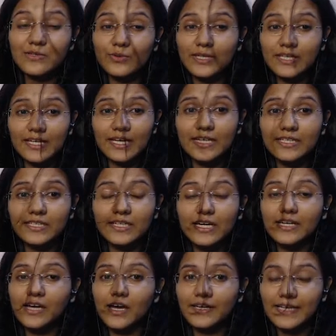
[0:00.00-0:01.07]
you can get
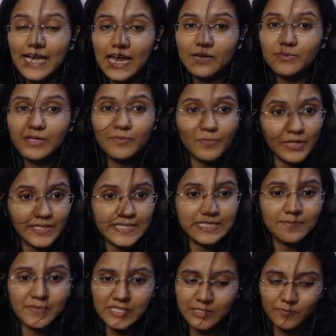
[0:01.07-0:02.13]
an Unacademy Plus
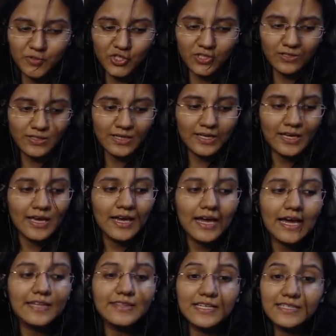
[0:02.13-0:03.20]
subscription,
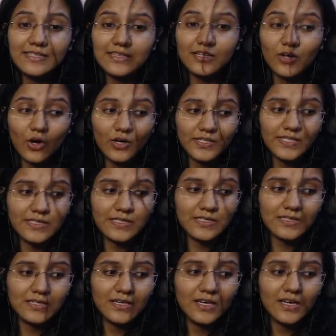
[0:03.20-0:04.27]
and these are the
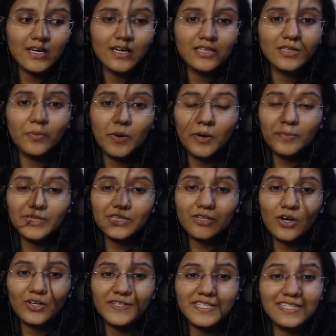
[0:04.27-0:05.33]
costs. The per month
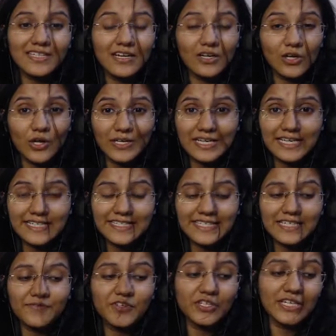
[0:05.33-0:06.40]
costs are a lot less
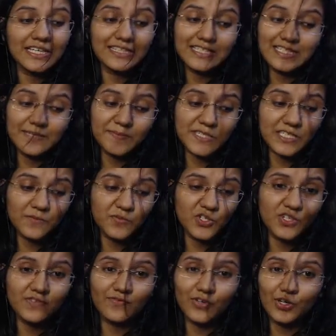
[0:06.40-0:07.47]
if you take the
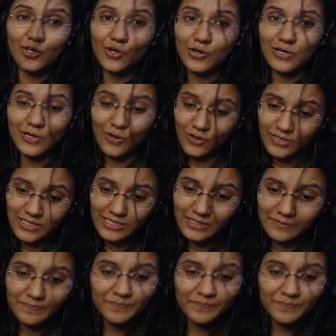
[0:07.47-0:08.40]
subscription for a lot longer.